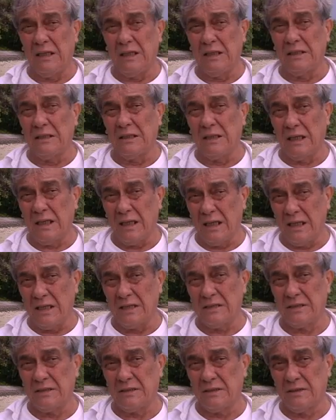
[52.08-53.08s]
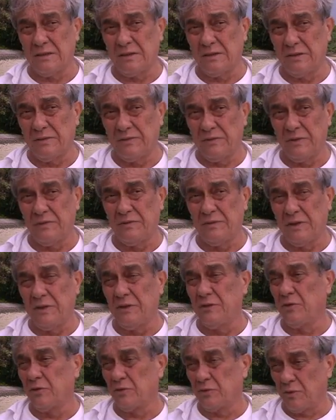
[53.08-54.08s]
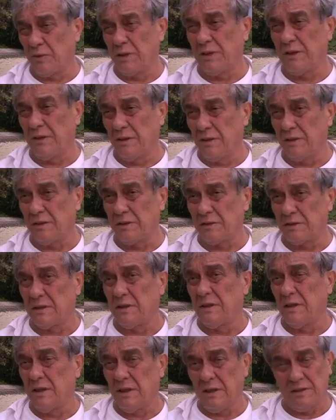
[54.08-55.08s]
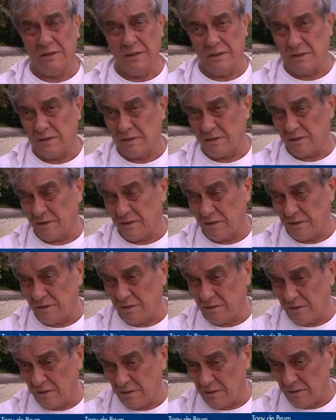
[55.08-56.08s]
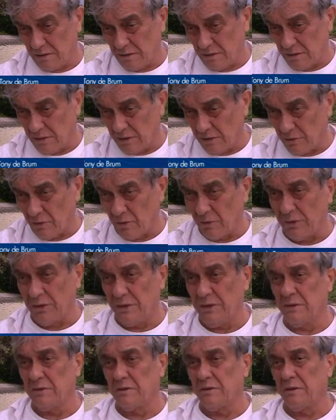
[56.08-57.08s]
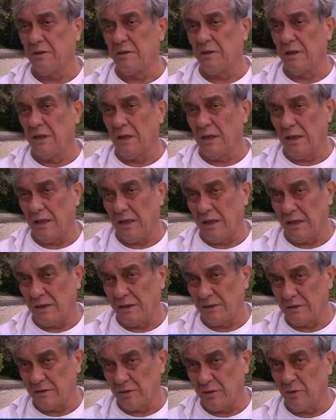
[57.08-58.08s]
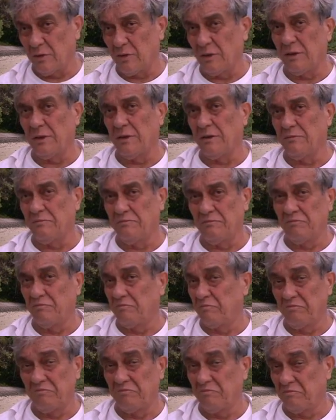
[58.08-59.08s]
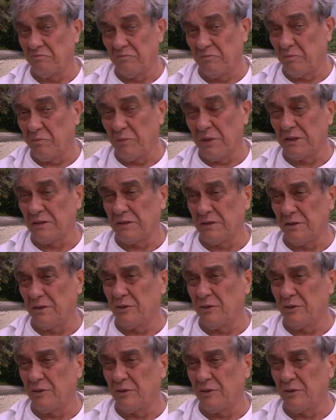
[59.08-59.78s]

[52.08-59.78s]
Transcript: In the last 15 to 20 years. It just eroded and slowly melted